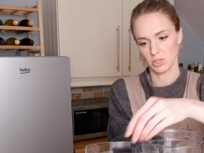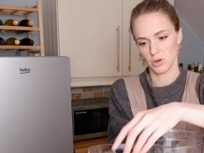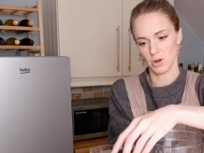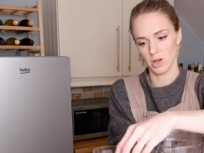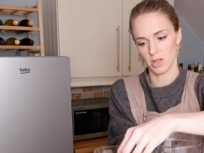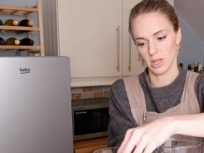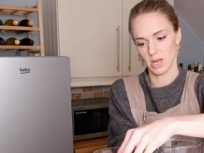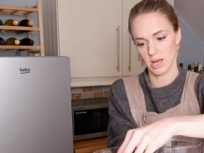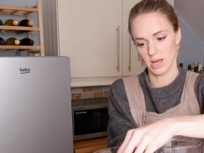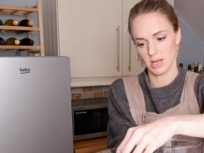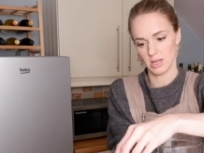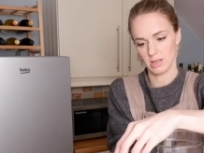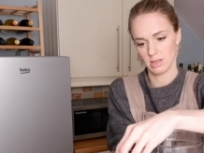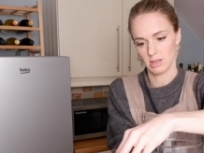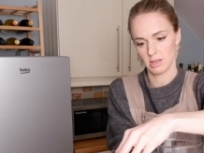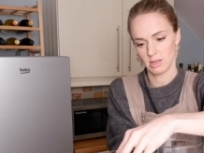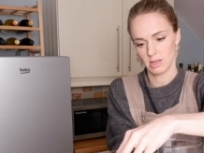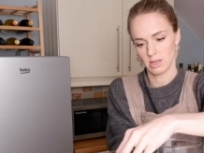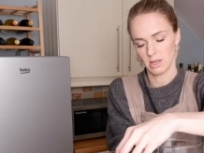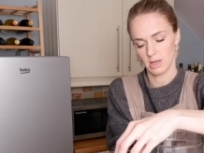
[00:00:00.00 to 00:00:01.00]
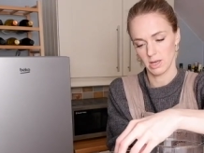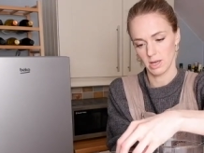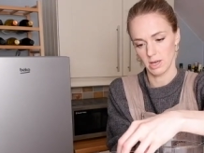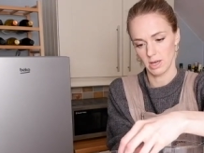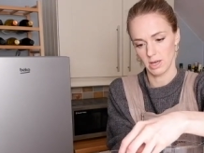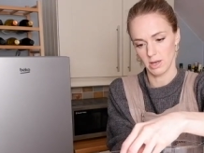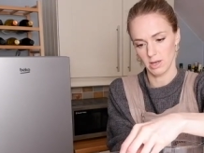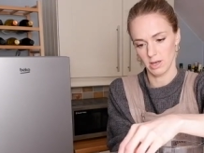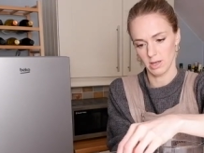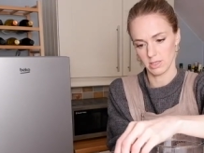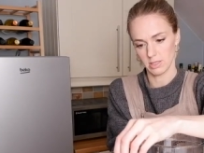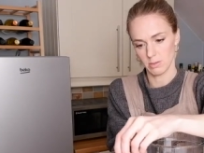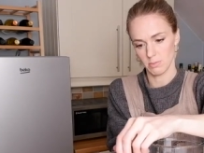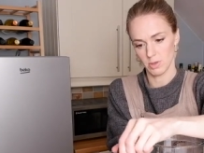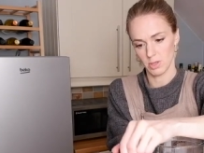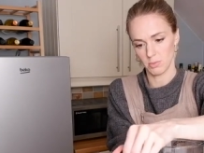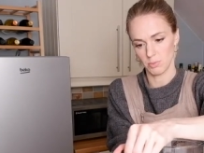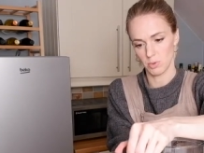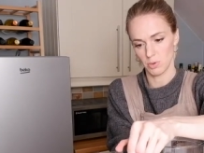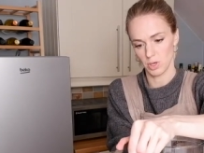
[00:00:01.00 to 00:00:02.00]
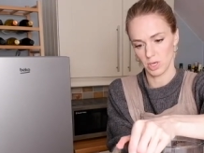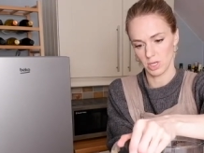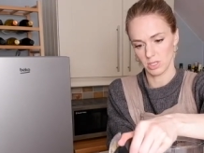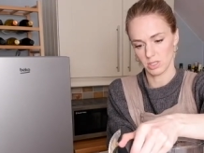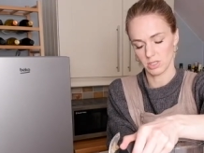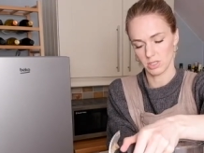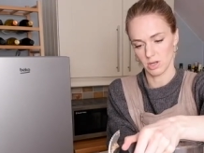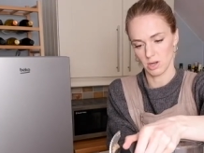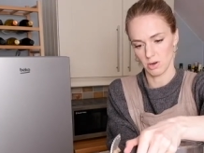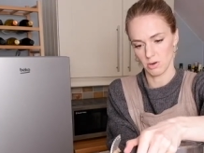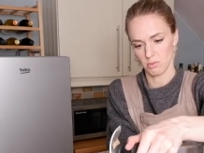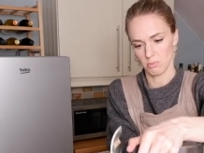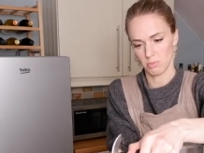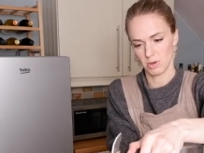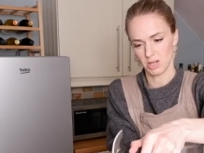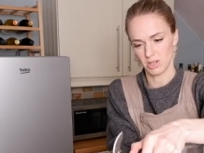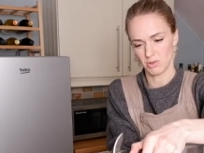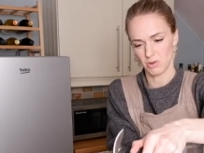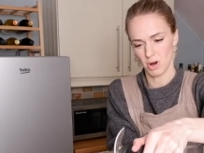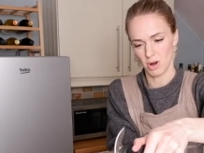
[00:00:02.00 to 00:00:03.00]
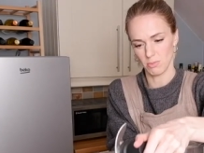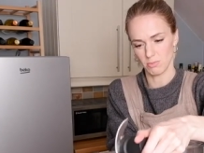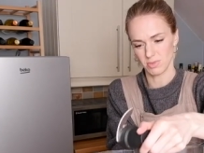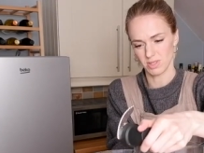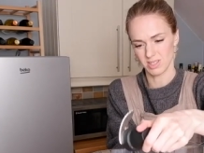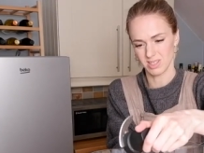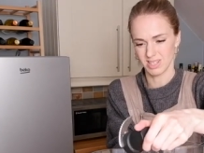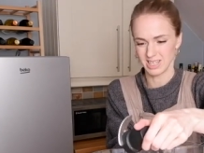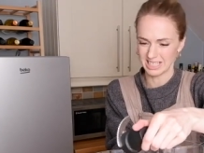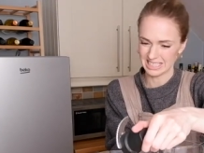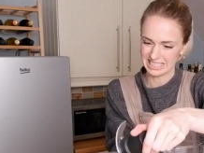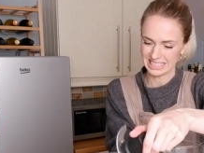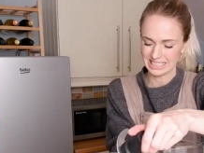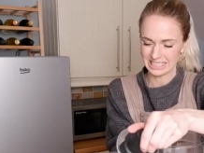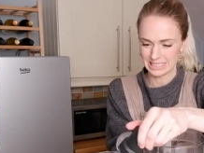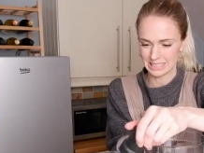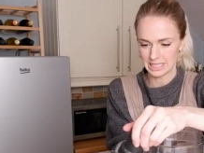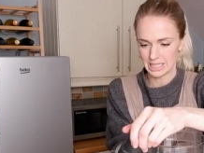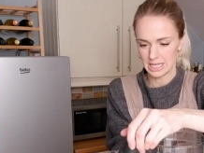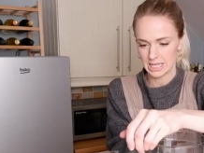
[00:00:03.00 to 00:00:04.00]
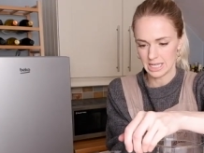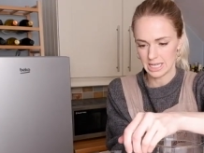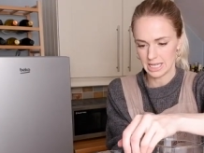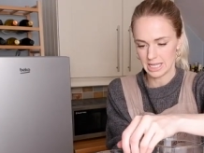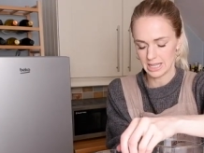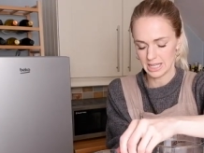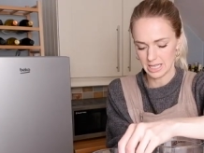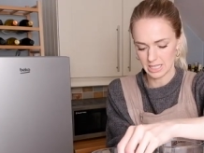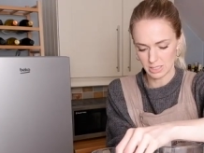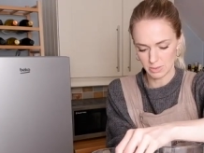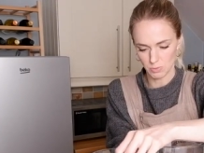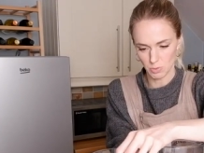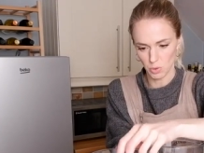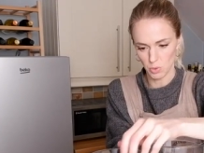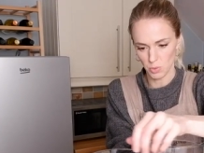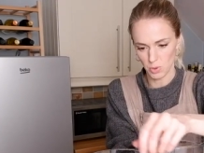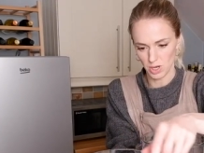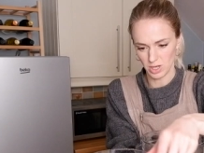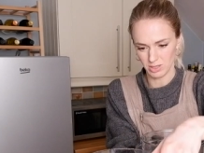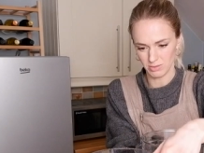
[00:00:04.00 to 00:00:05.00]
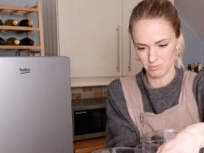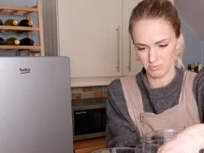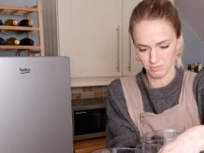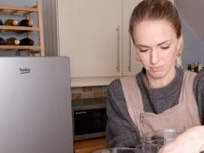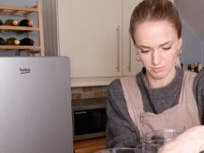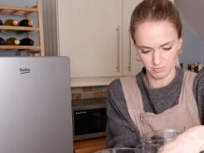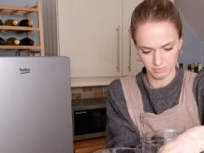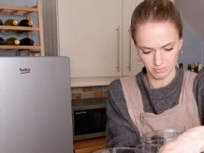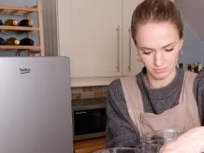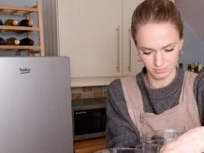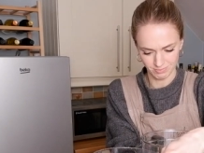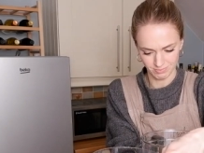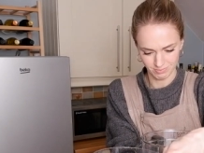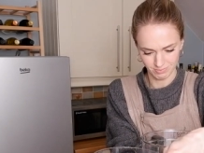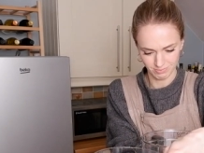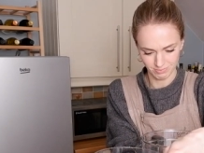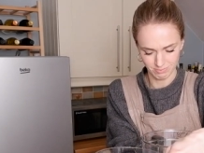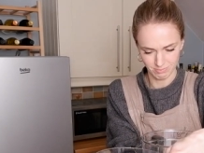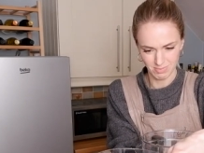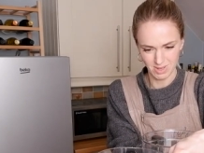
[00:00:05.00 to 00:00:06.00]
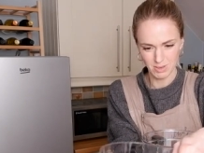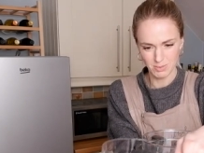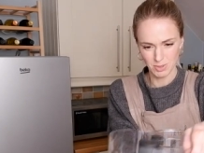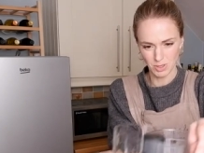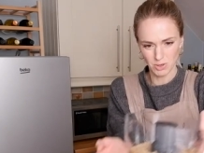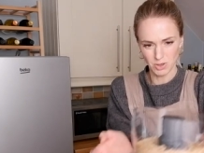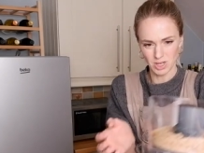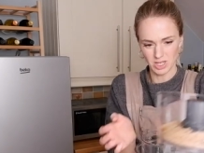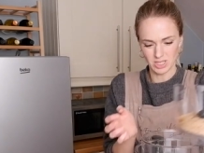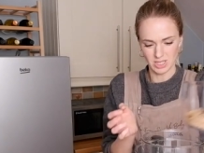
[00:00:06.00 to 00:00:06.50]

try that at some other point. So breadcrumbs in that small one. Maybe not